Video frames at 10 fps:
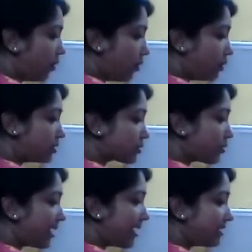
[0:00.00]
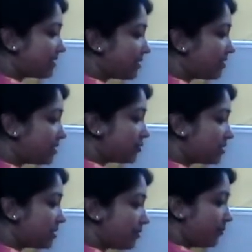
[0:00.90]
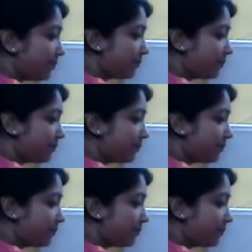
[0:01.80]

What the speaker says: whole square is equal to 0.